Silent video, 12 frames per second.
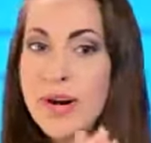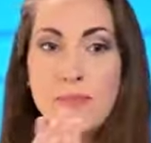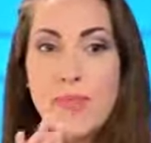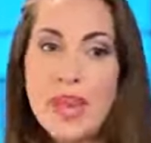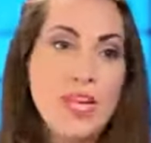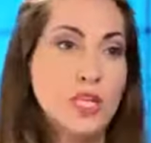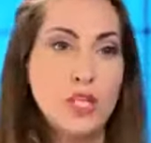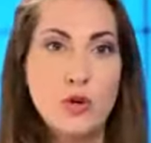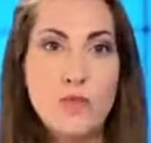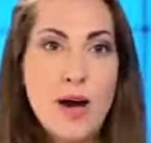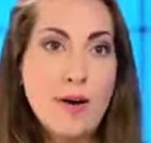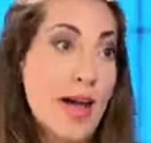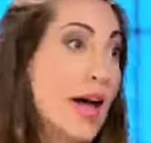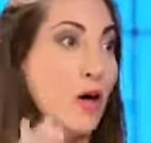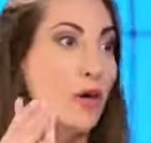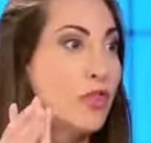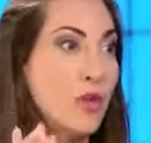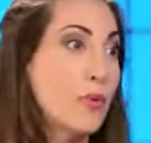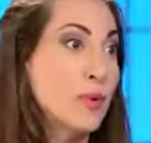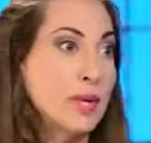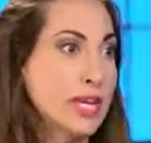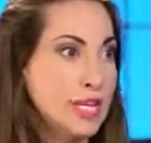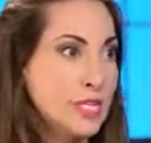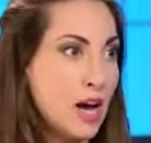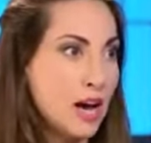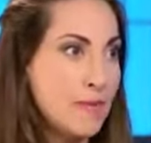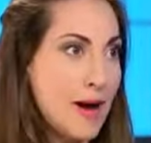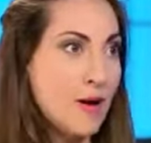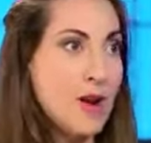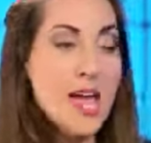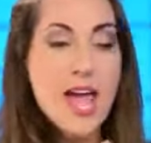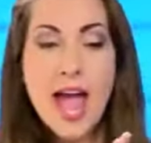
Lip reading: up that issue about health that we really need to talk about,